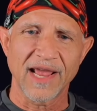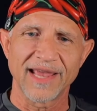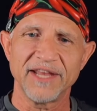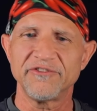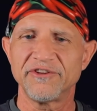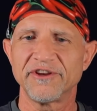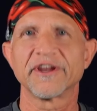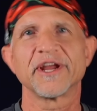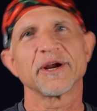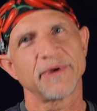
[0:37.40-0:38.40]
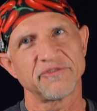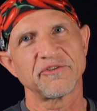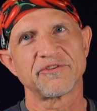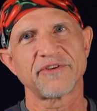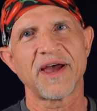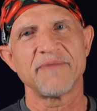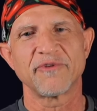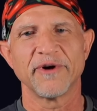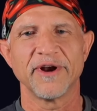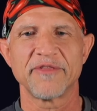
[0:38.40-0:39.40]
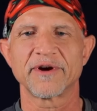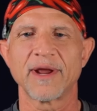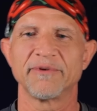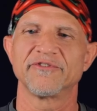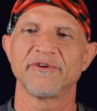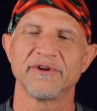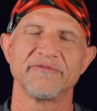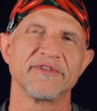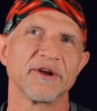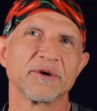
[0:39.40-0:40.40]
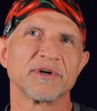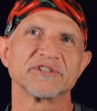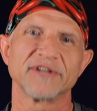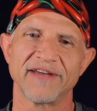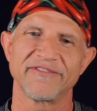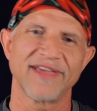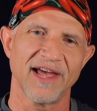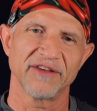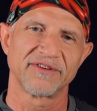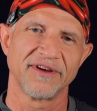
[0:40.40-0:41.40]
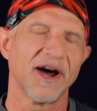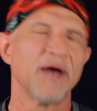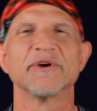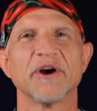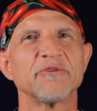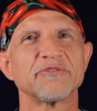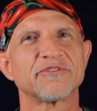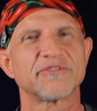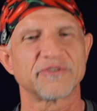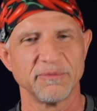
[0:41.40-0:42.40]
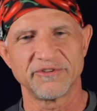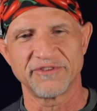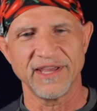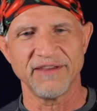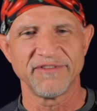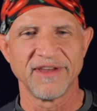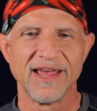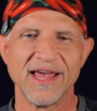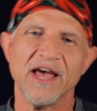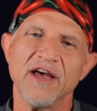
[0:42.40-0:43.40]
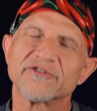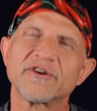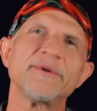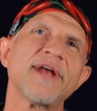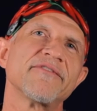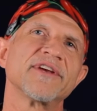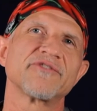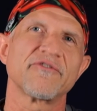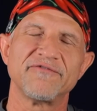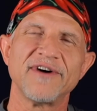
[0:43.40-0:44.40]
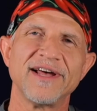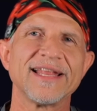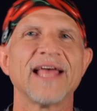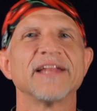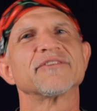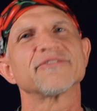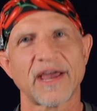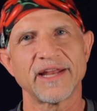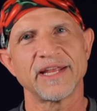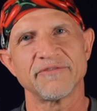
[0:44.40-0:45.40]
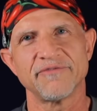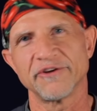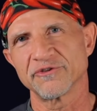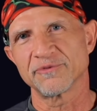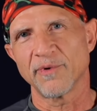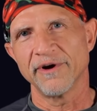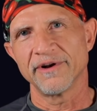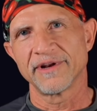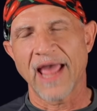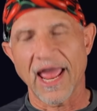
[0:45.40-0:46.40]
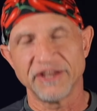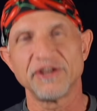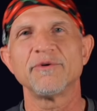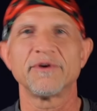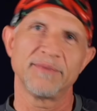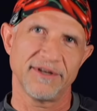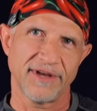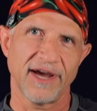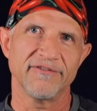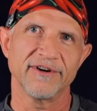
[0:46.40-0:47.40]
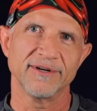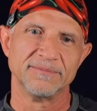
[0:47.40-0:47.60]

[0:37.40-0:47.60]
Get into your gear because it's time for another episode of the Under Pressure Divecast. I'm your host, Scuba Steve. Scuba diving is a fun and exciting adventure sport, and you can be a diver.